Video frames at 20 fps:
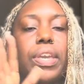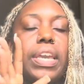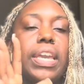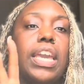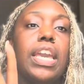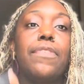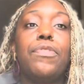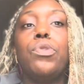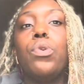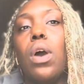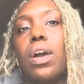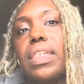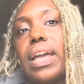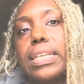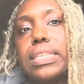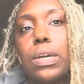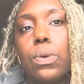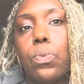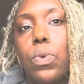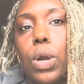If you are
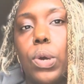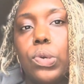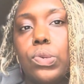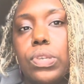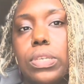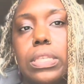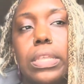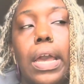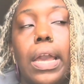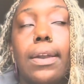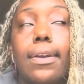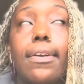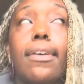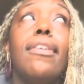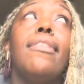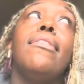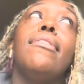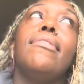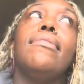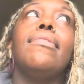that someone who just like,
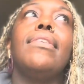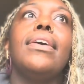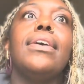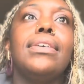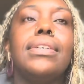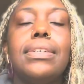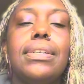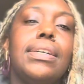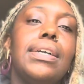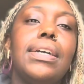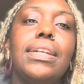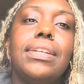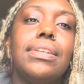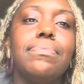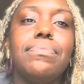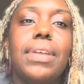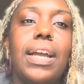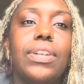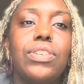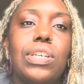oh,
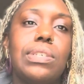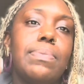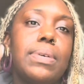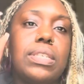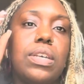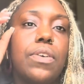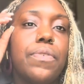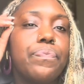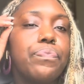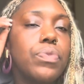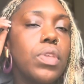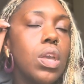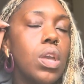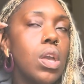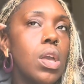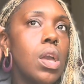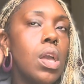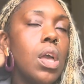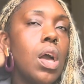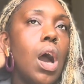I'm not trusting myself.
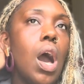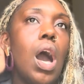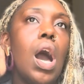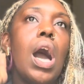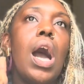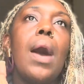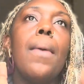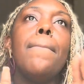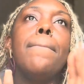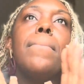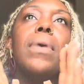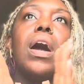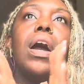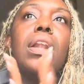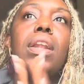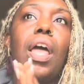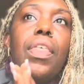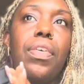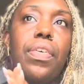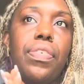
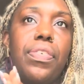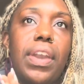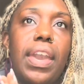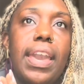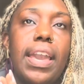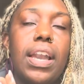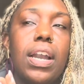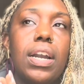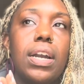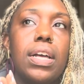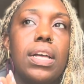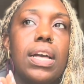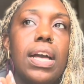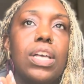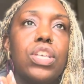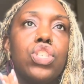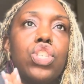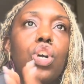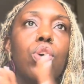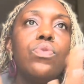Another thing.
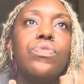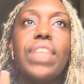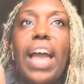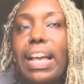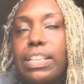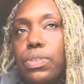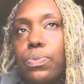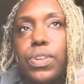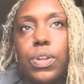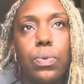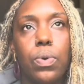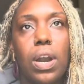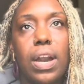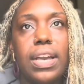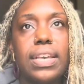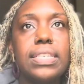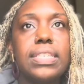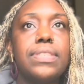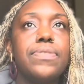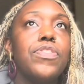So that's what it
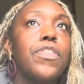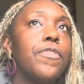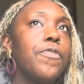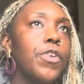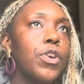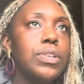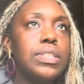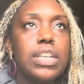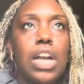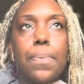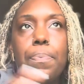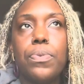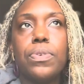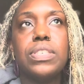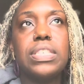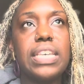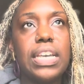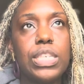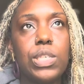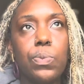was. The first
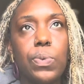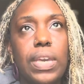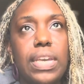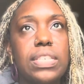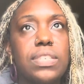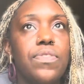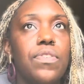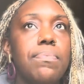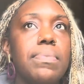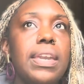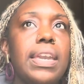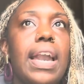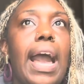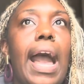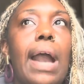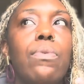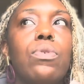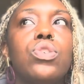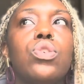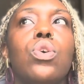6 weeks for me,
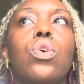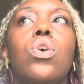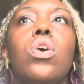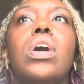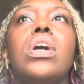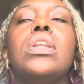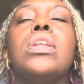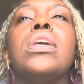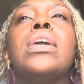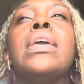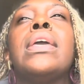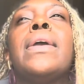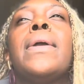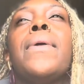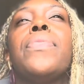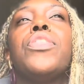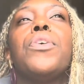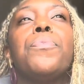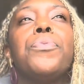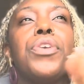I was on
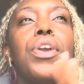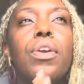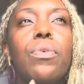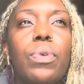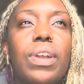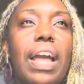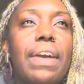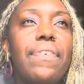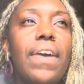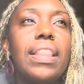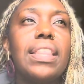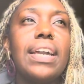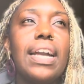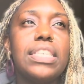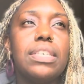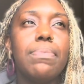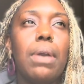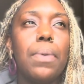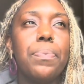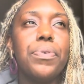the pure. When I finally
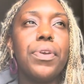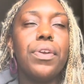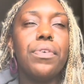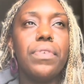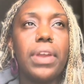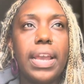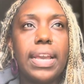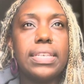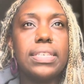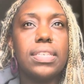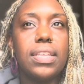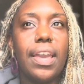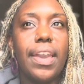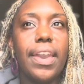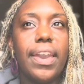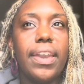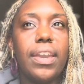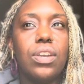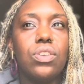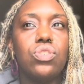got to my puree
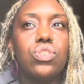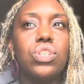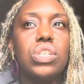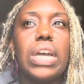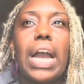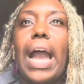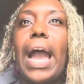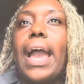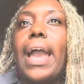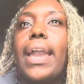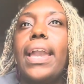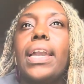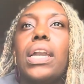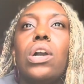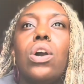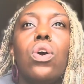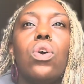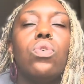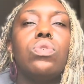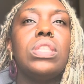stage,
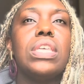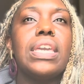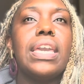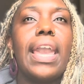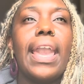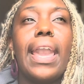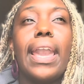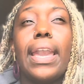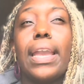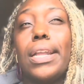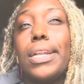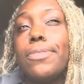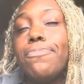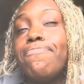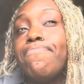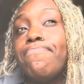I only ate